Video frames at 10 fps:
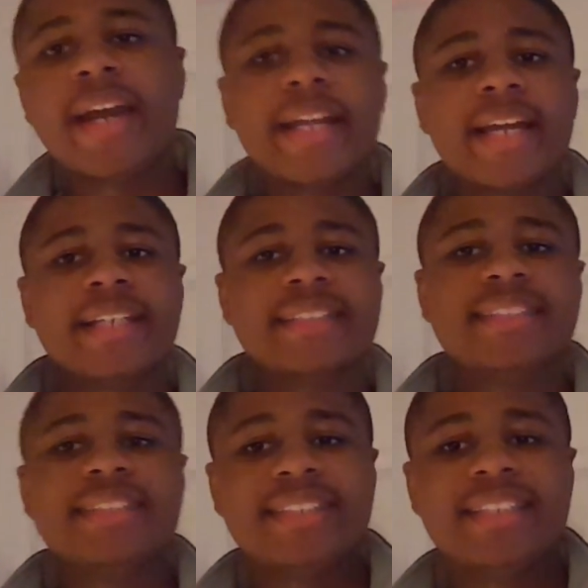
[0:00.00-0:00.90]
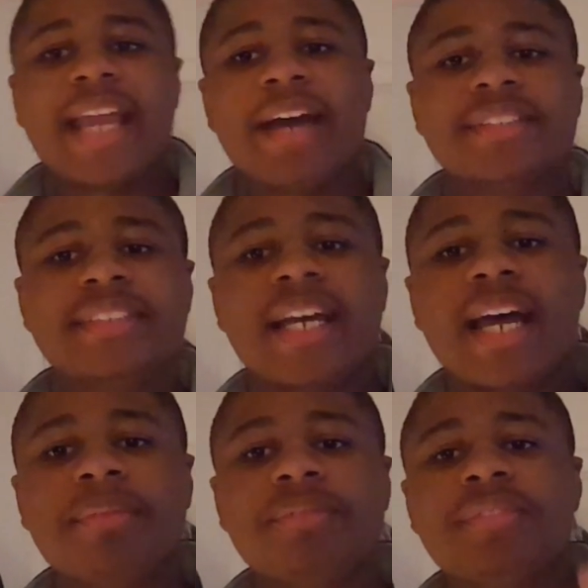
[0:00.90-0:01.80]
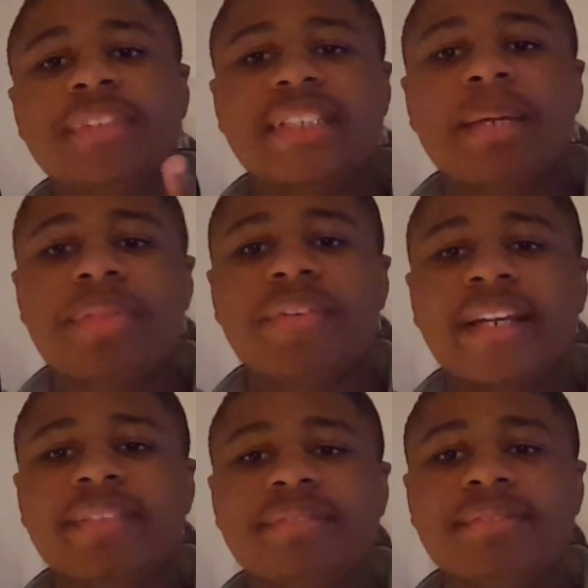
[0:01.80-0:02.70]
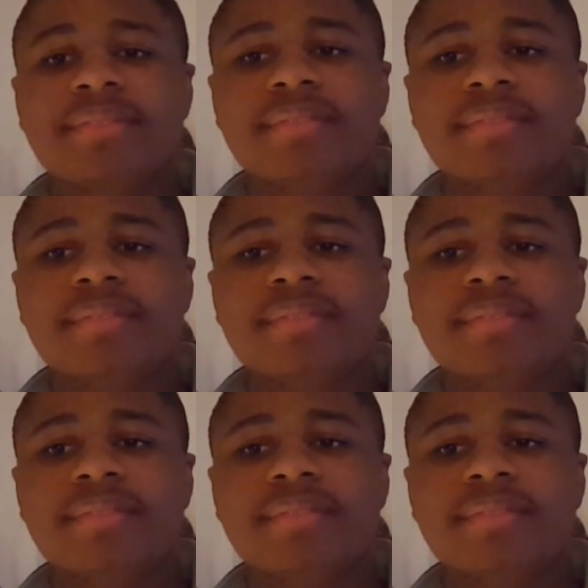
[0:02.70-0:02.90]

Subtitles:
Alright guys, now it's time for step 3.